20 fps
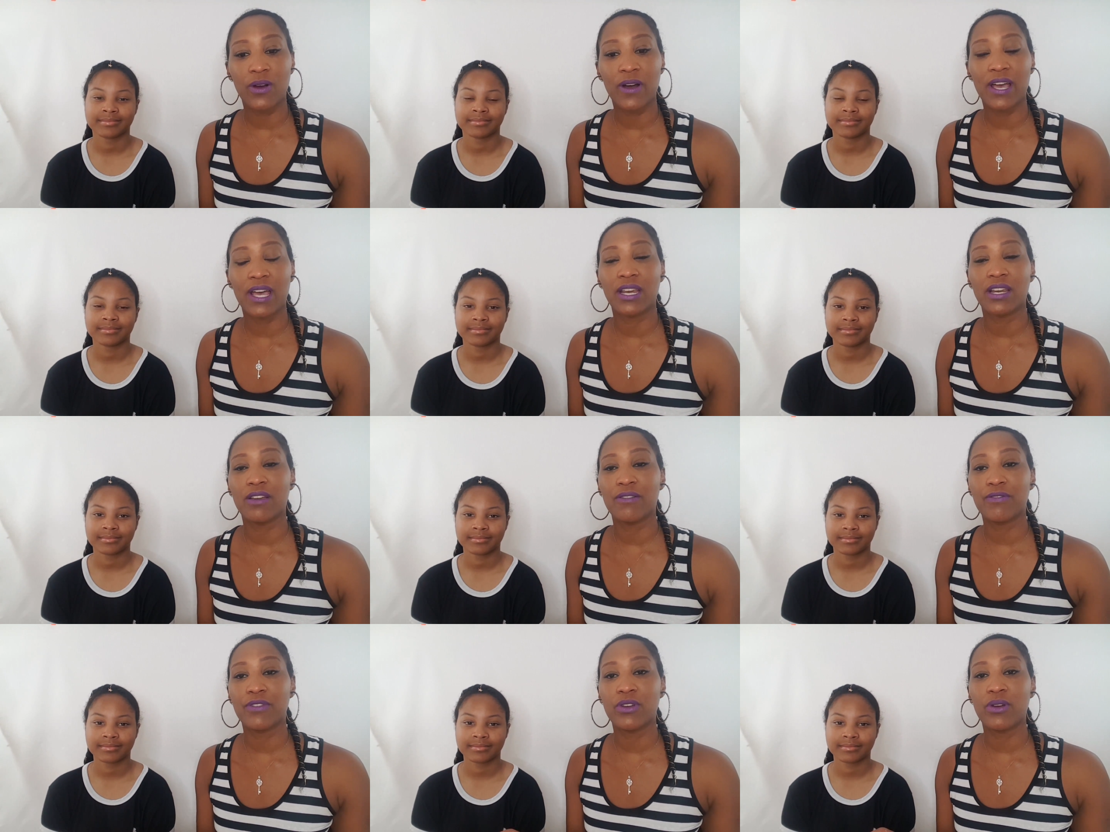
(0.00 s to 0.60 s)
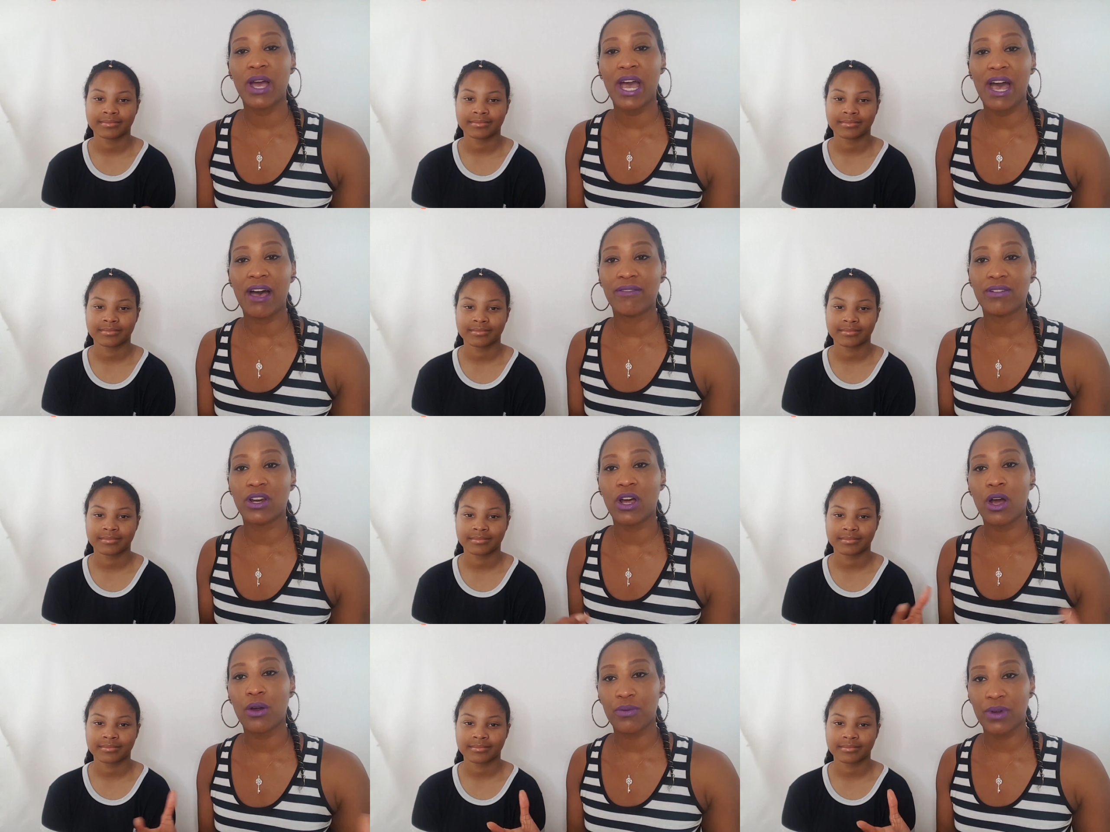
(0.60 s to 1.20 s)
Speaker 1: And if you
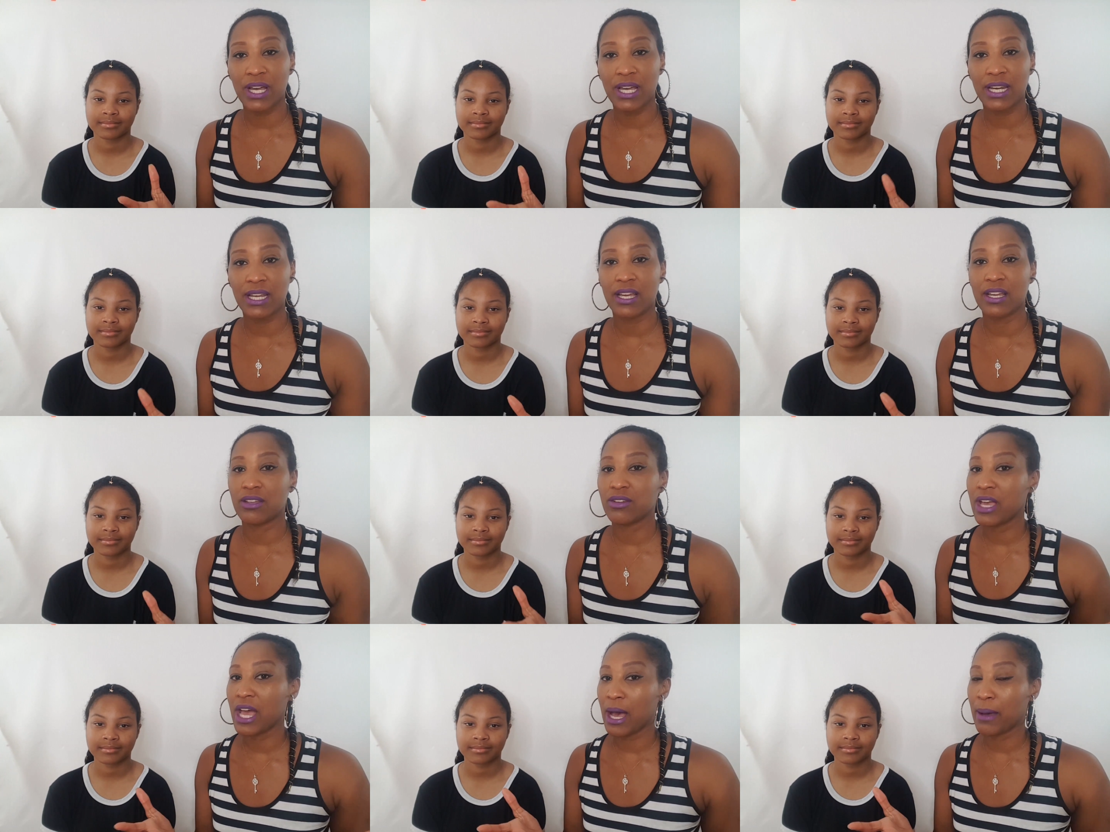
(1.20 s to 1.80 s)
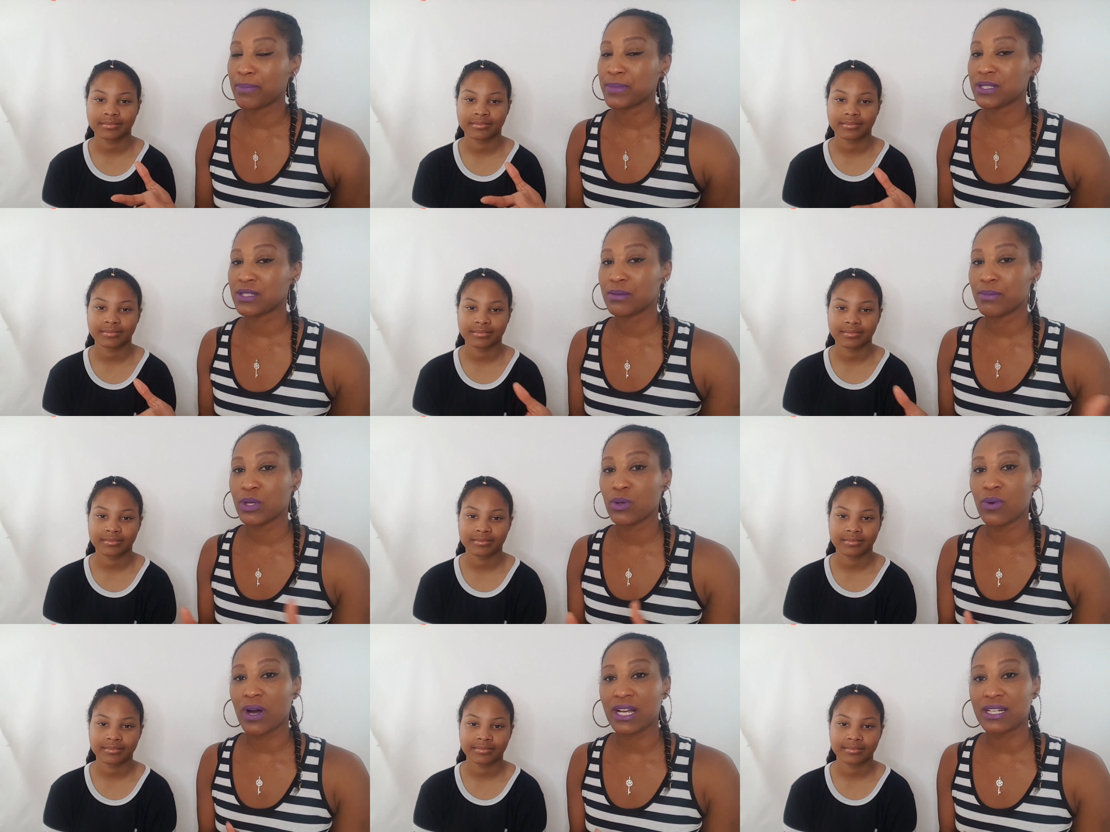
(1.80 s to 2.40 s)
haven't already and you happen to be